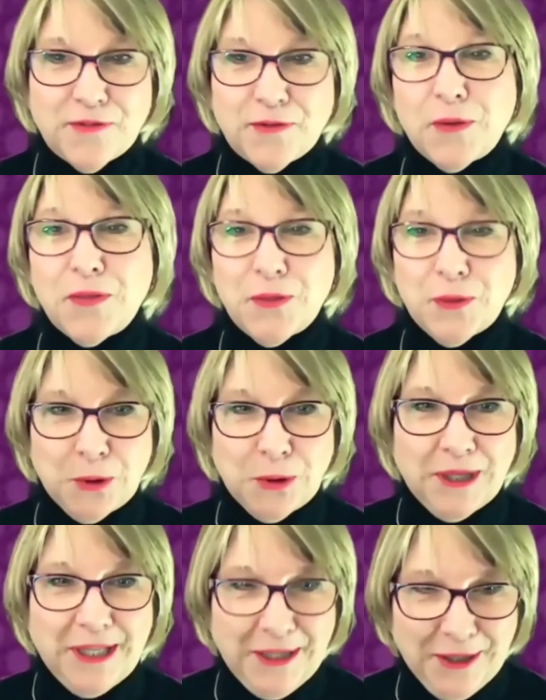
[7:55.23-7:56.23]
for
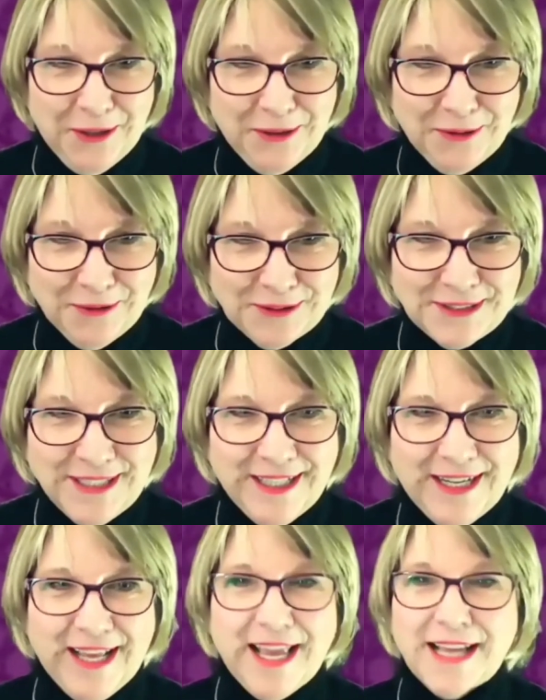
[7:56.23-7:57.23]
30 years,
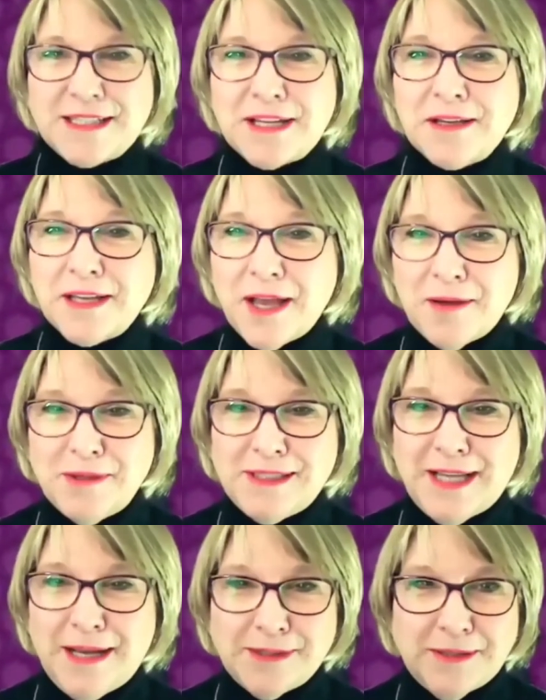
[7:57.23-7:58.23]
and I can't tell you how many
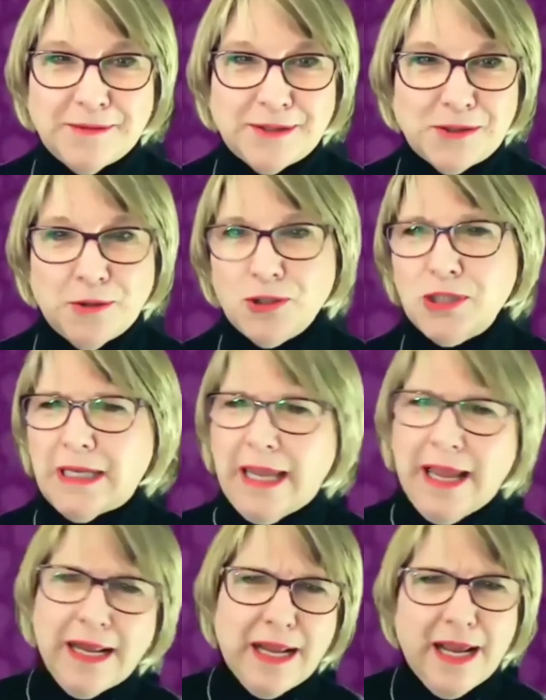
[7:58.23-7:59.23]
times I was told, she
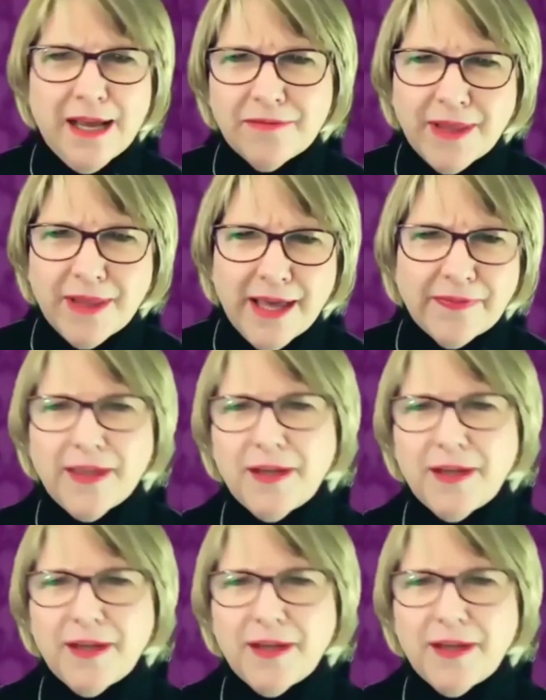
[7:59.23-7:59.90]
can't have that. They